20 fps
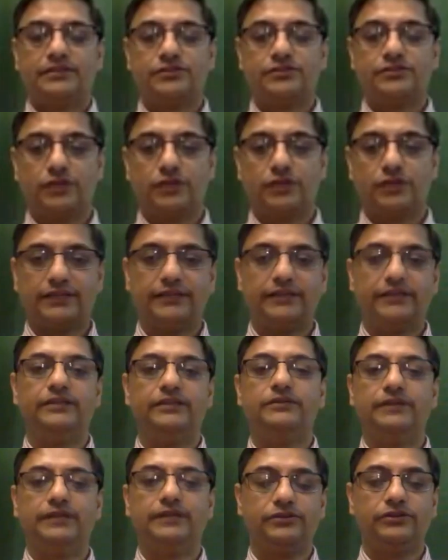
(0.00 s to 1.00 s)
is what they did. They
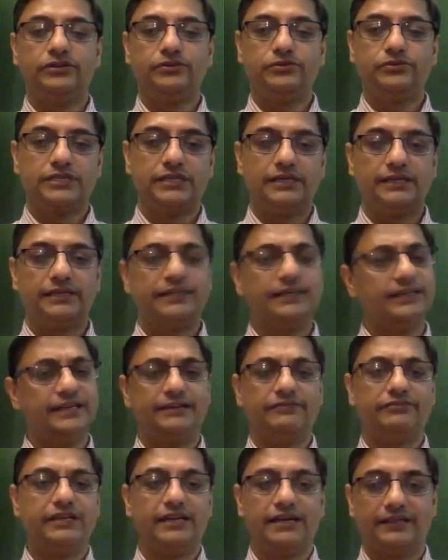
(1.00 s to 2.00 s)
went to New Zealand and
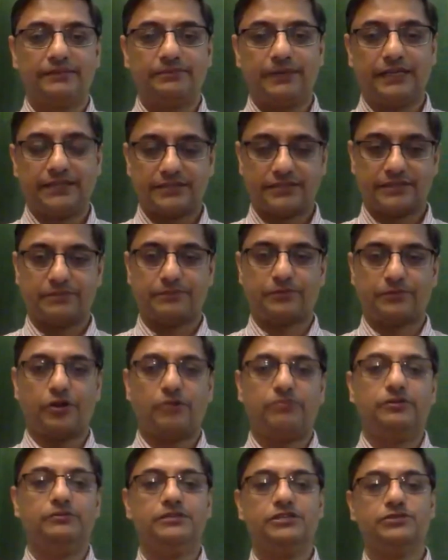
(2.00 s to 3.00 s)
every other place. The
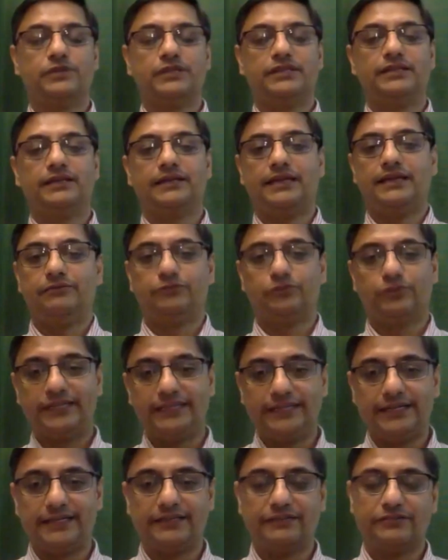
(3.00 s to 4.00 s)
problem is when they came to
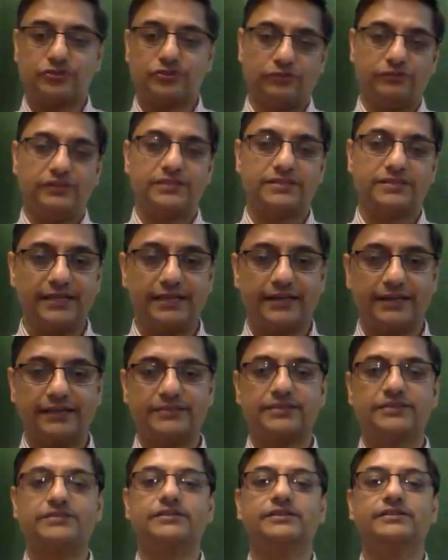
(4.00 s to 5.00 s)
India, there was obviously an
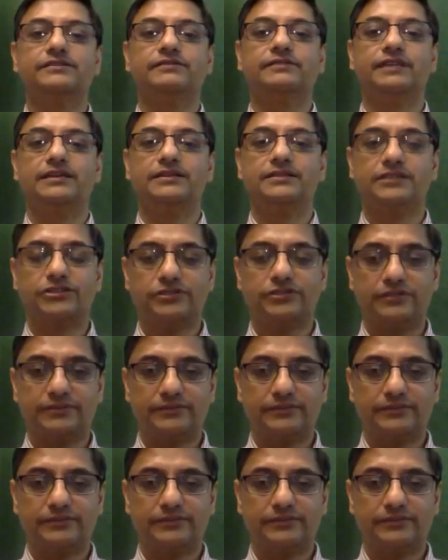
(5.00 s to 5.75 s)
existing civilization.